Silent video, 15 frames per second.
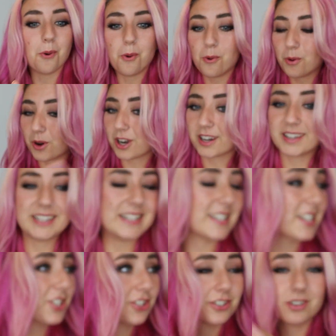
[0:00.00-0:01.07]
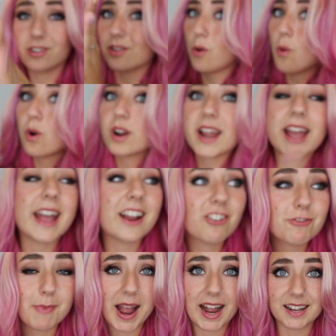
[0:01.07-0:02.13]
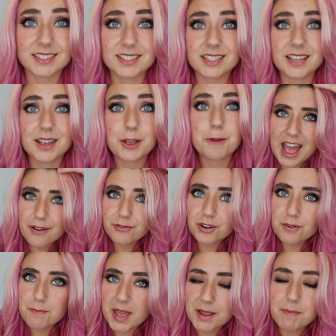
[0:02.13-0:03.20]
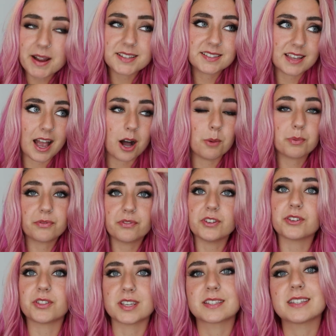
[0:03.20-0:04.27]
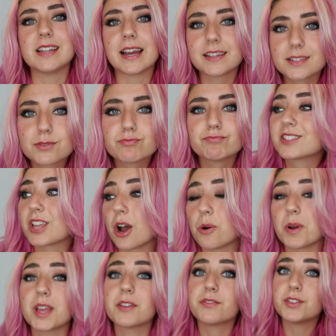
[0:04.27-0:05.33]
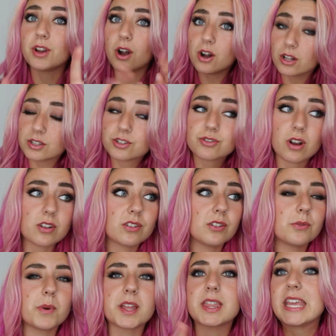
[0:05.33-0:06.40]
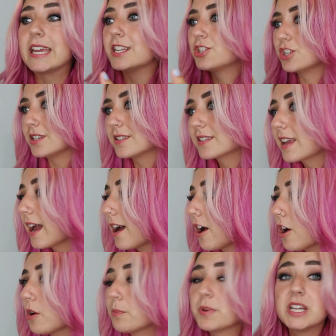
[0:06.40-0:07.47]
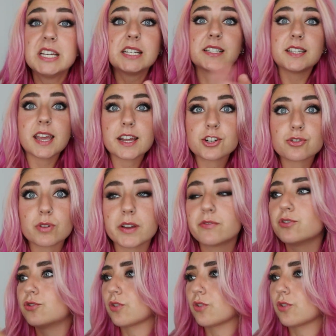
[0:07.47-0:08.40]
or conditioner, or hair mask ever make my scalp feel this nice. So if y'all struggle with itchy scalp, dandruff,